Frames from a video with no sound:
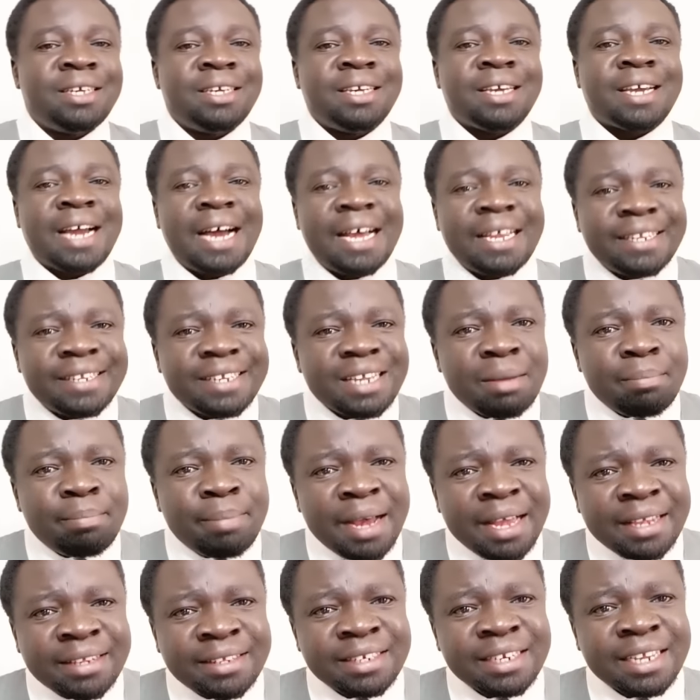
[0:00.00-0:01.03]
Kazi ya
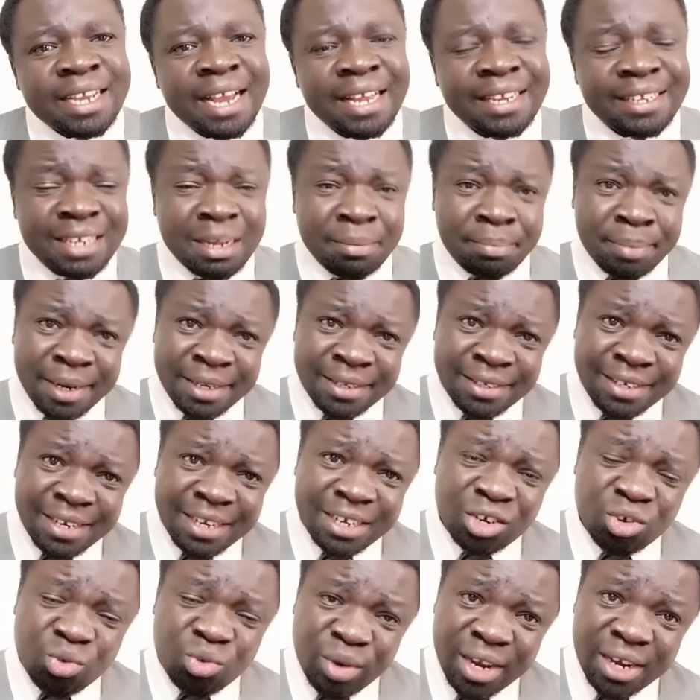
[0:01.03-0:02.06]
bus ni kazi ya
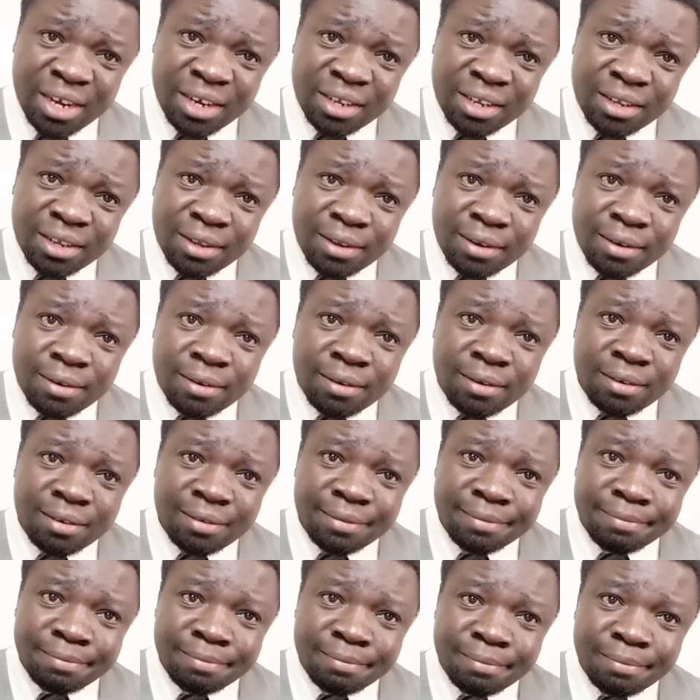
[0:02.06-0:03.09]
president kweli.
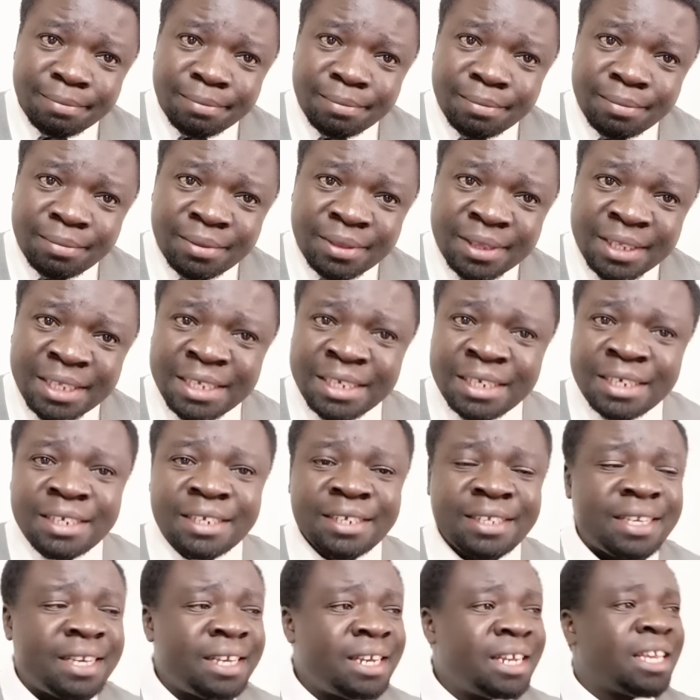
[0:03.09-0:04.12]

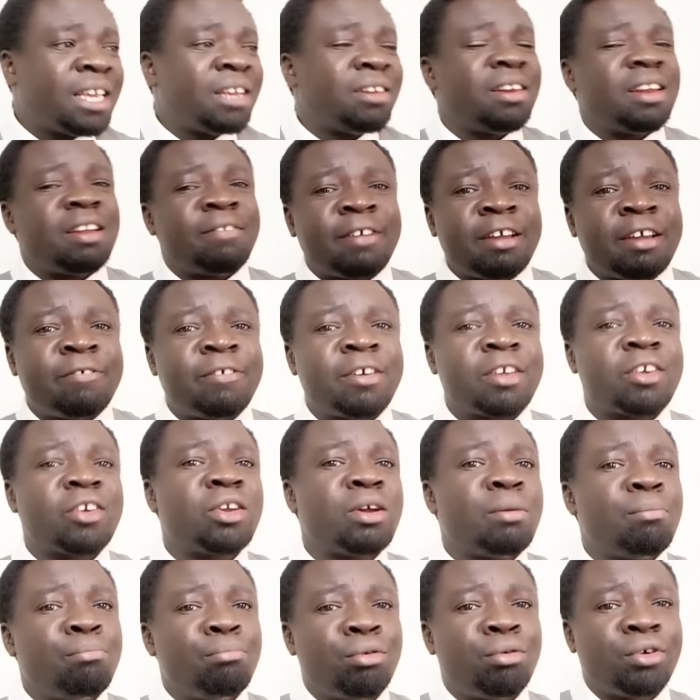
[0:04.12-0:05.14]
See, ni kile nafai fanywa na
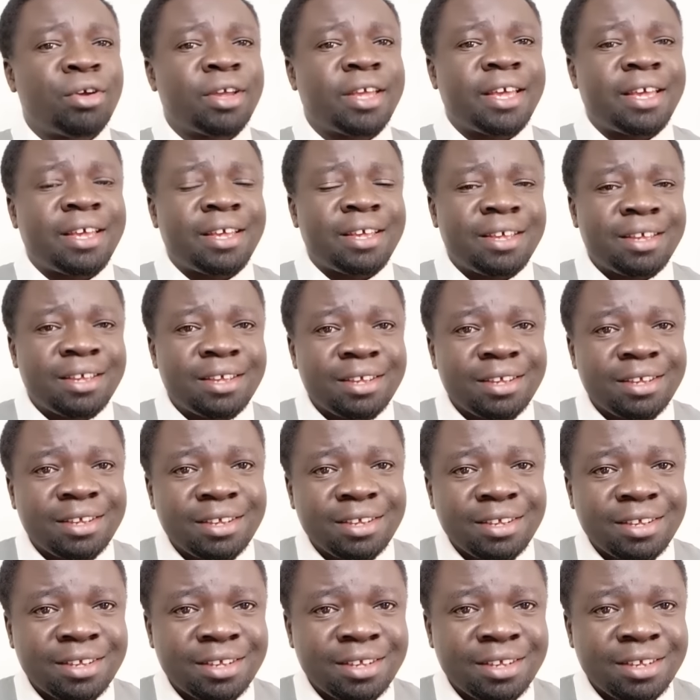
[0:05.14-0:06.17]
mbunge.
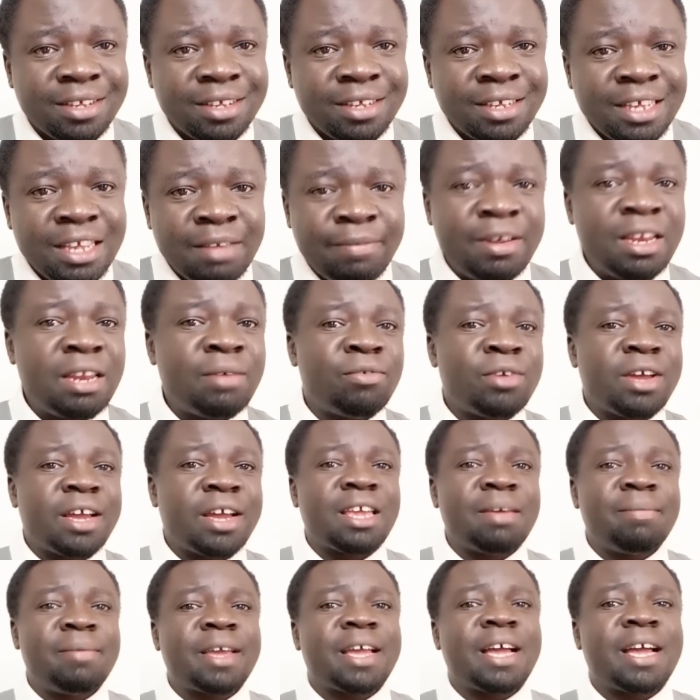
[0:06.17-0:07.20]
Even if you are
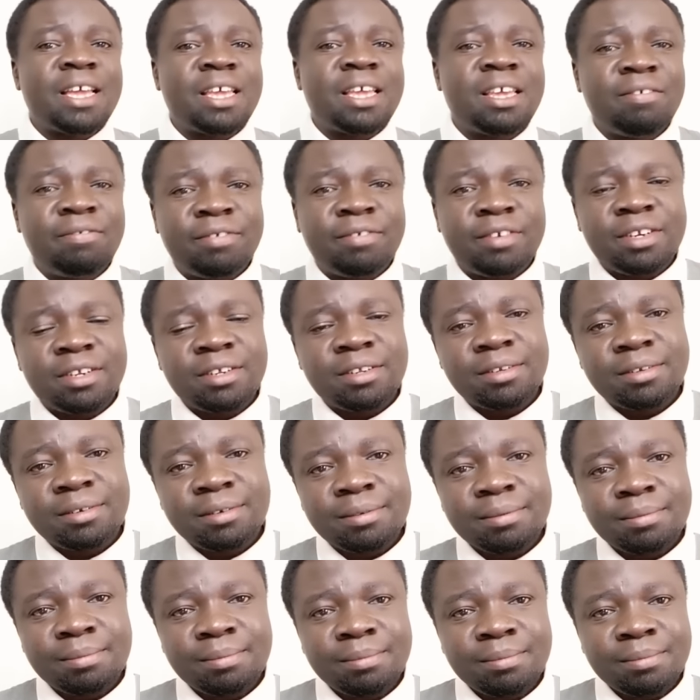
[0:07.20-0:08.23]
giving a gift.
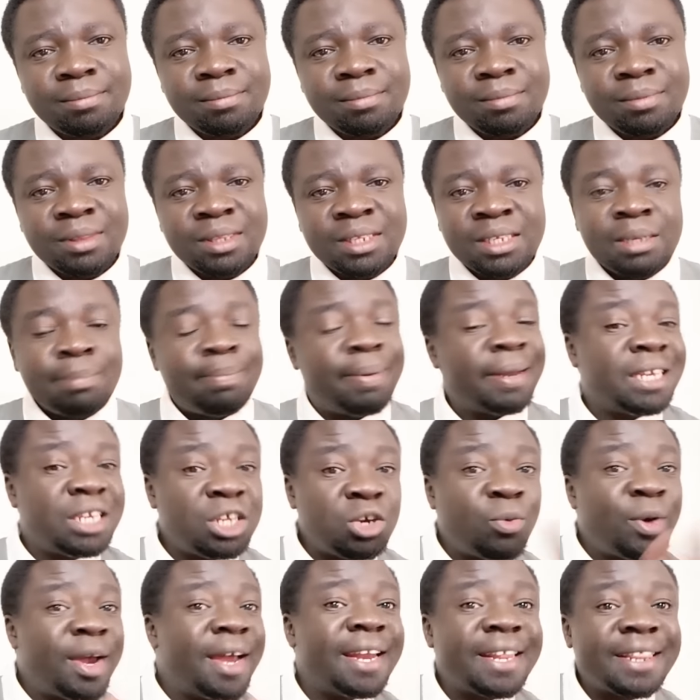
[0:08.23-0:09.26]
But he
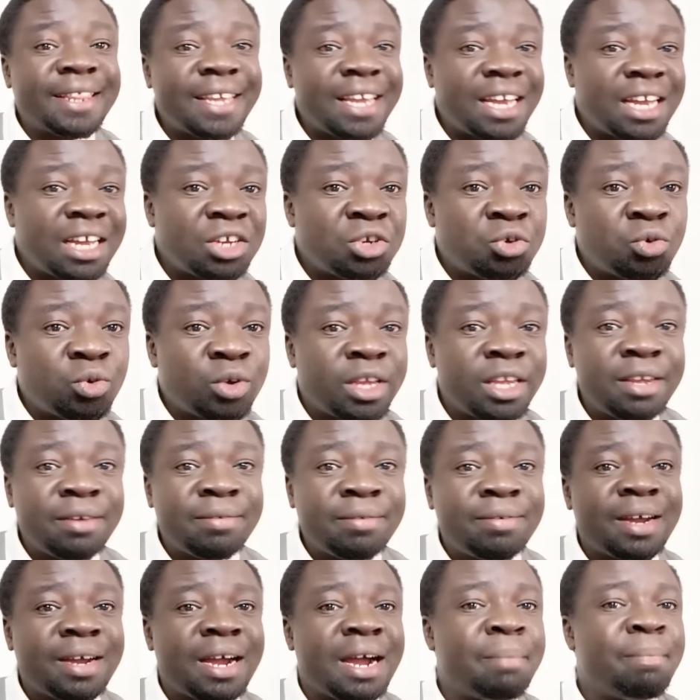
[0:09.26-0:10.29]
went there to
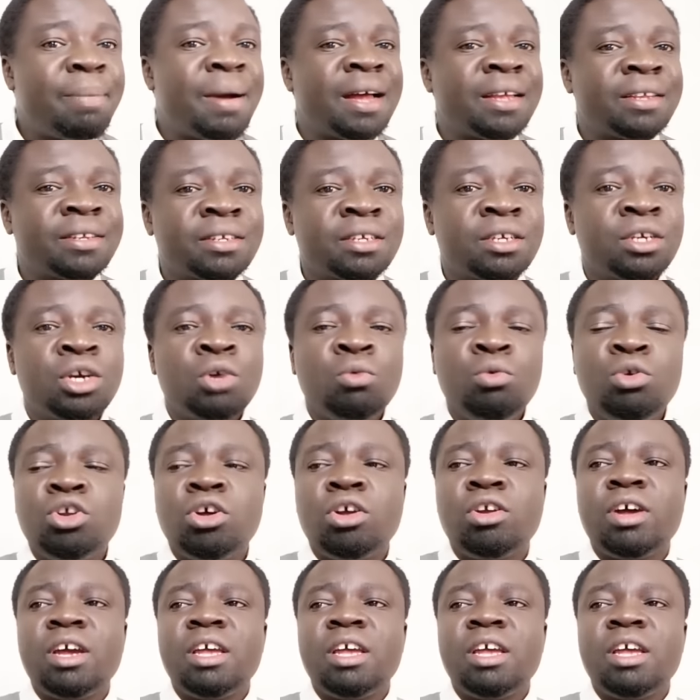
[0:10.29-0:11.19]
give a bus. We don't know